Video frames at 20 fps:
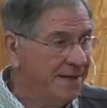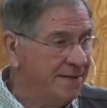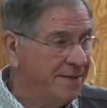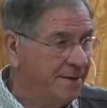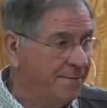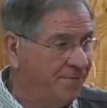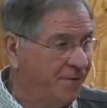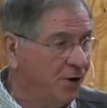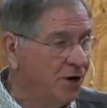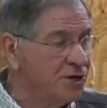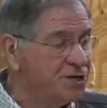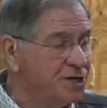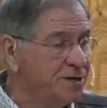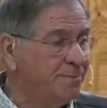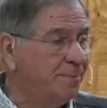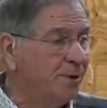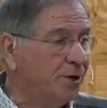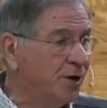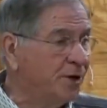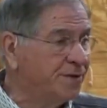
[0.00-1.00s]
the virgin
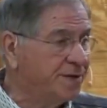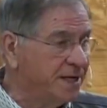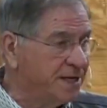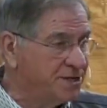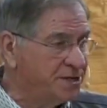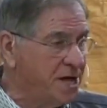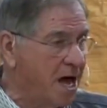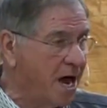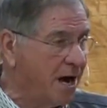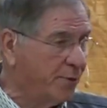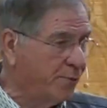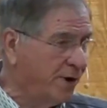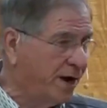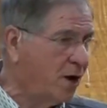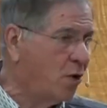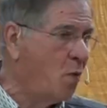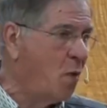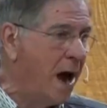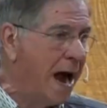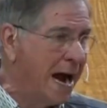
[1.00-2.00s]
birth is not a
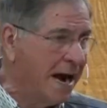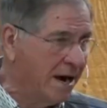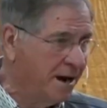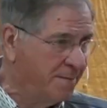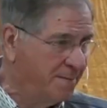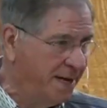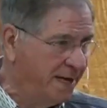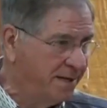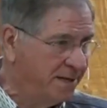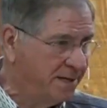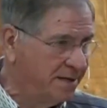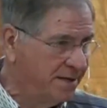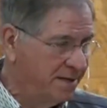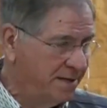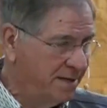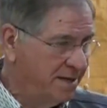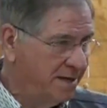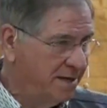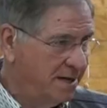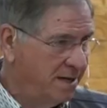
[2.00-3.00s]
requirement
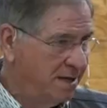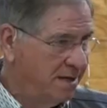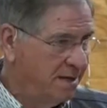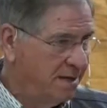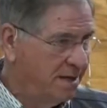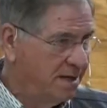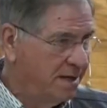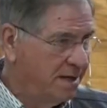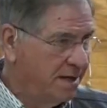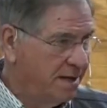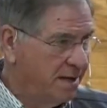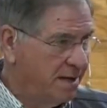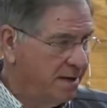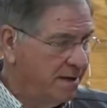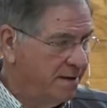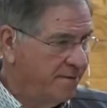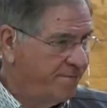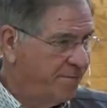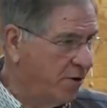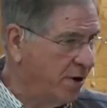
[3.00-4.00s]

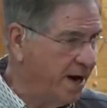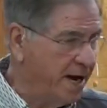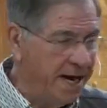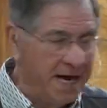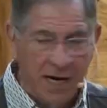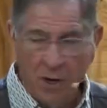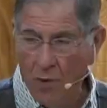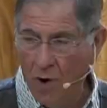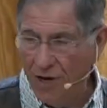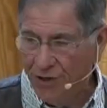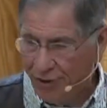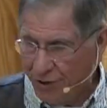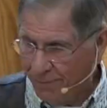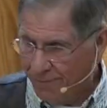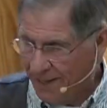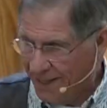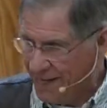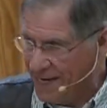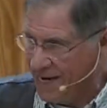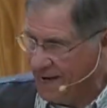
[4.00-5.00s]
for anyone to
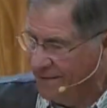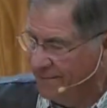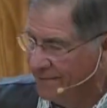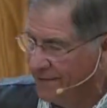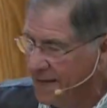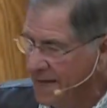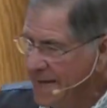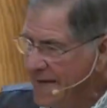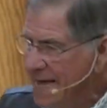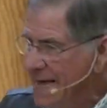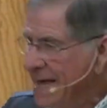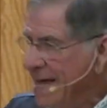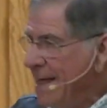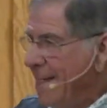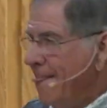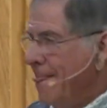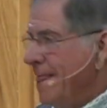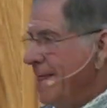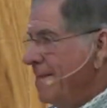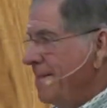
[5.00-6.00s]
believe.
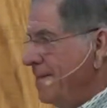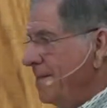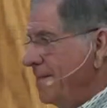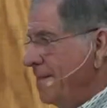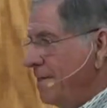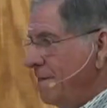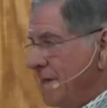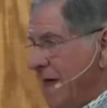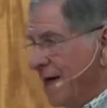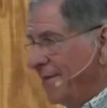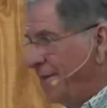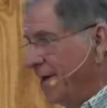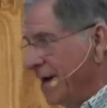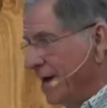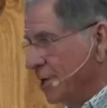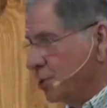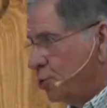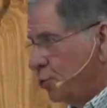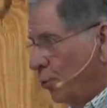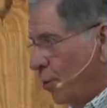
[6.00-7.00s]
Nothing
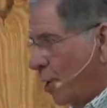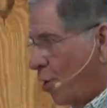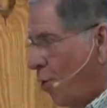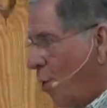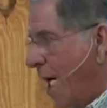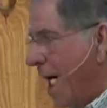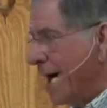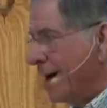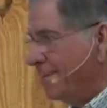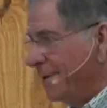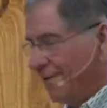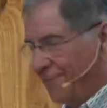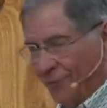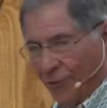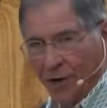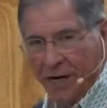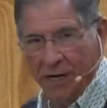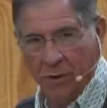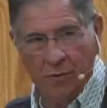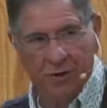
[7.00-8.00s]
is a requirement
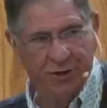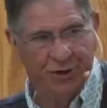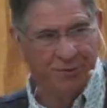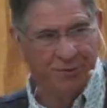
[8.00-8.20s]
for anyone